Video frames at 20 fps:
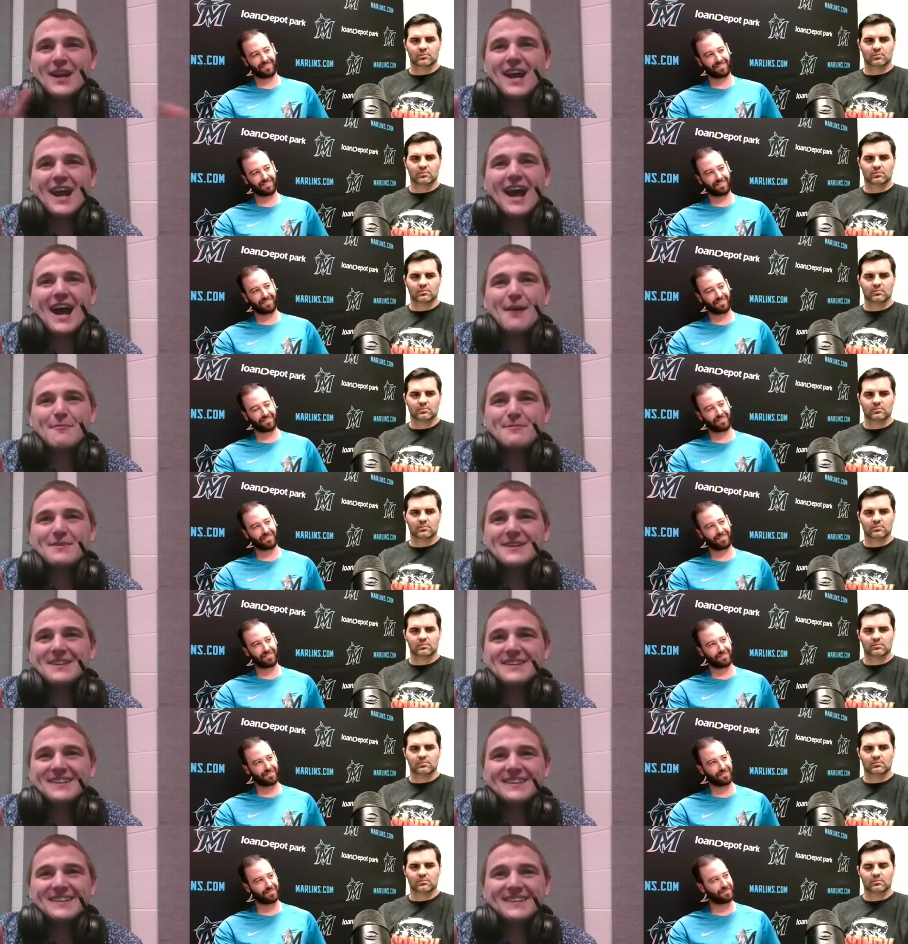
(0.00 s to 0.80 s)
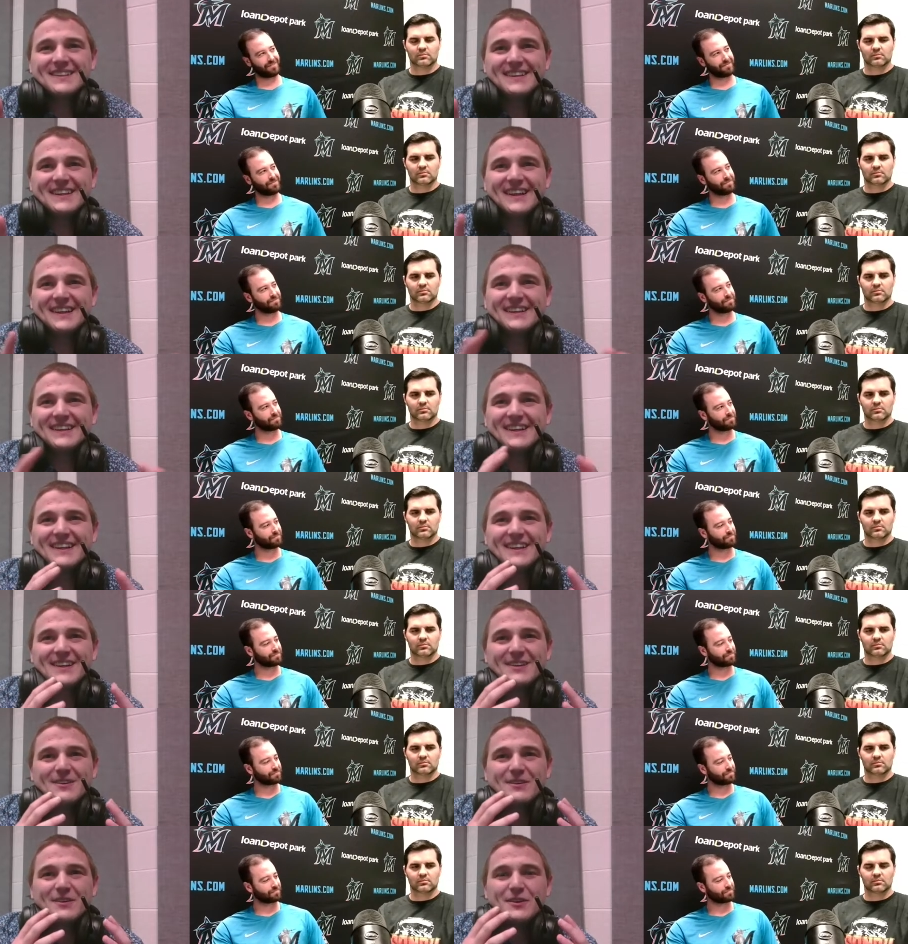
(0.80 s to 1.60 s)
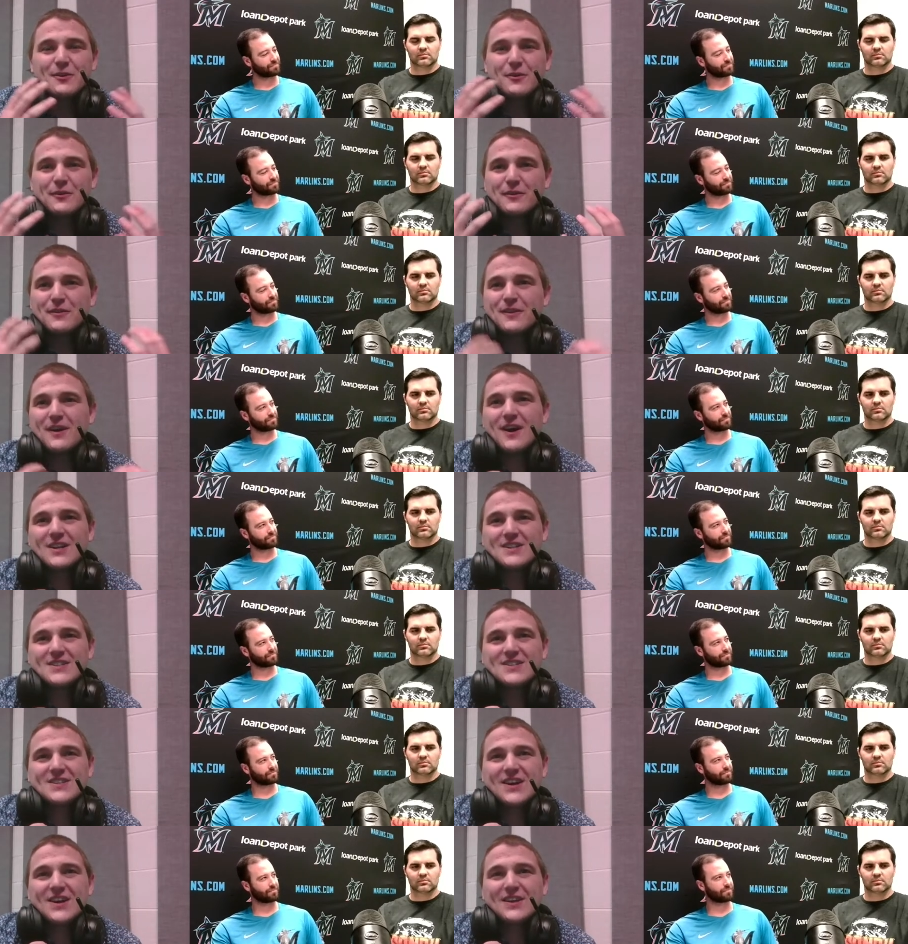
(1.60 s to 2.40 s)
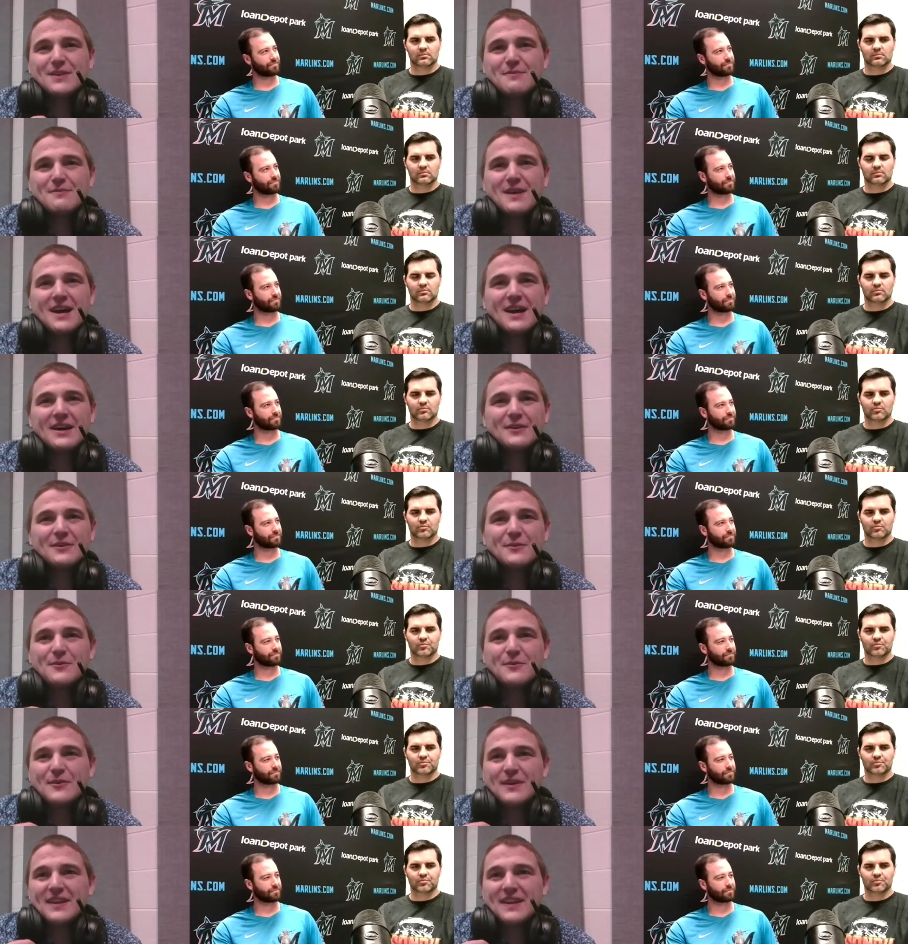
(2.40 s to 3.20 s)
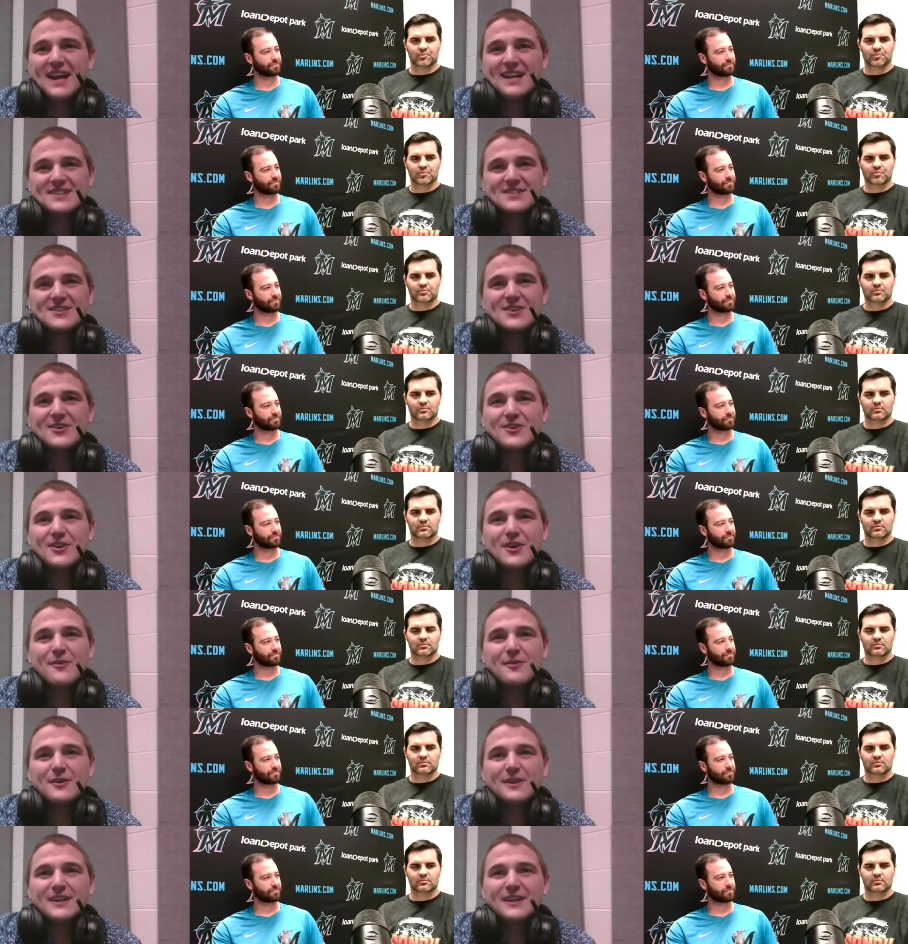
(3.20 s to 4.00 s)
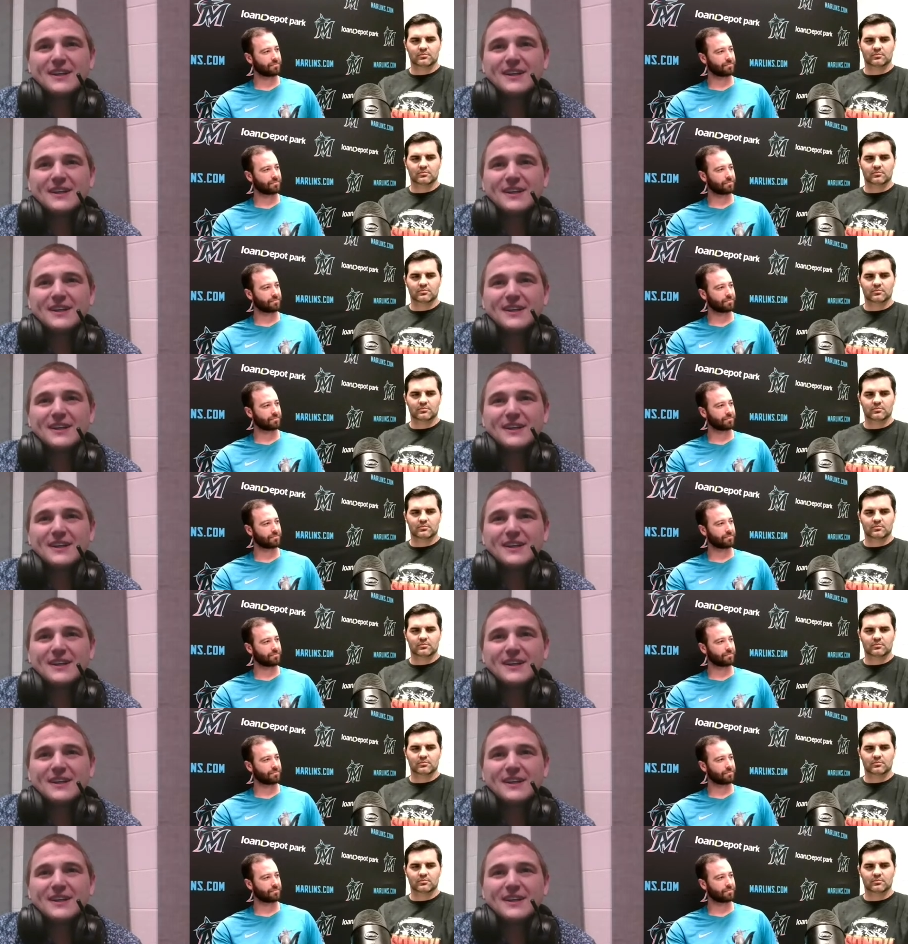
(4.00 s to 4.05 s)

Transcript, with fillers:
Speaker 1: happened and like your thoughts on the mound when that's all going